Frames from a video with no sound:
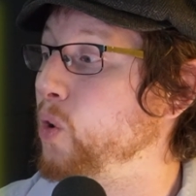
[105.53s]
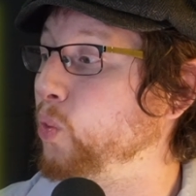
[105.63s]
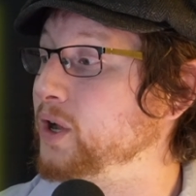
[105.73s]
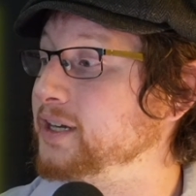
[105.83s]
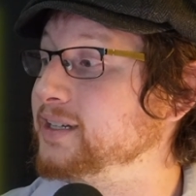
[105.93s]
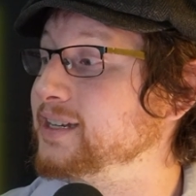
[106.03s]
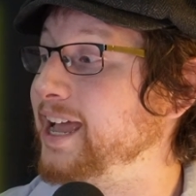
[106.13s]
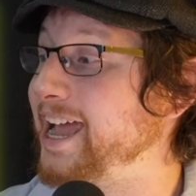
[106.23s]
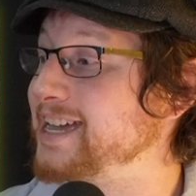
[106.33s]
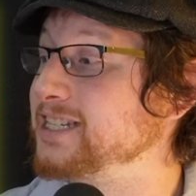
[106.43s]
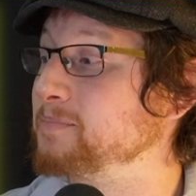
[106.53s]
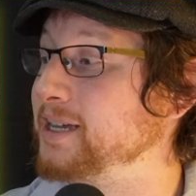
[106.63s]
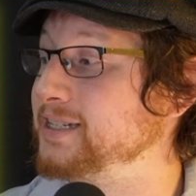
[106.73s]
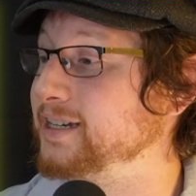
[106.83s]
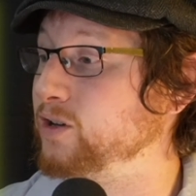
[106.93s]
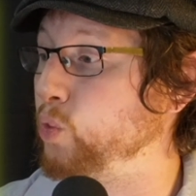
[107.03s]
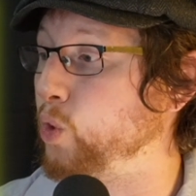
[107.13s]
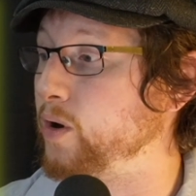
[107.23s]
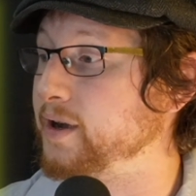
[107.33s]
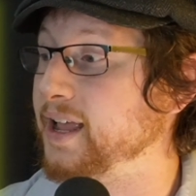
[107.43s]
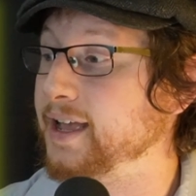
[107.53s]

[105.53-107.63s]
when asked by Senator Warren,